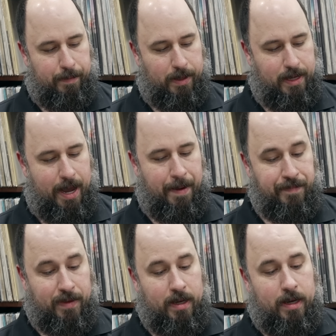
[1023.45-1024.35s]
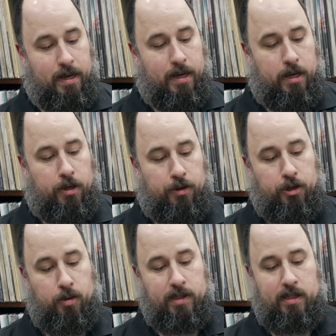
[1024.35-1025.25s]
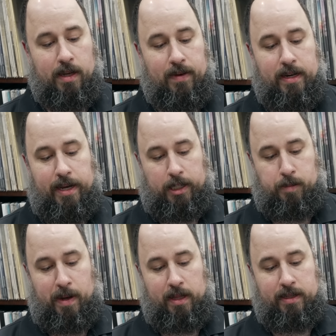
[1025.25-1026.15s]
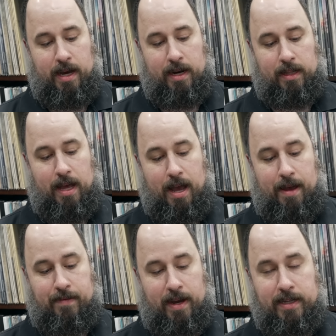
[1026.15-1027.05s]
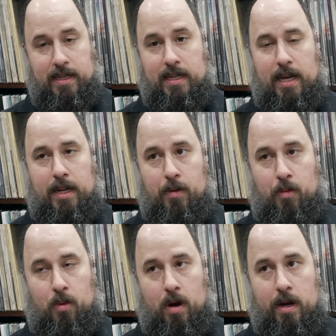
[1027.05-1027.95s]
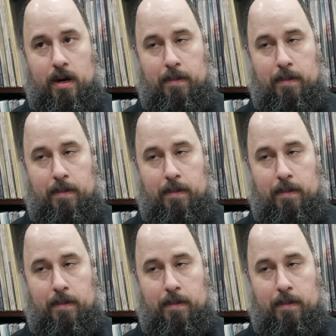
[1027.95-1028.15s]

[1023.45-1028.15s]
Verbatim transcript: But yeah, they're doing Stevie Nicks, Belladonna Live, nineteen eighty-one.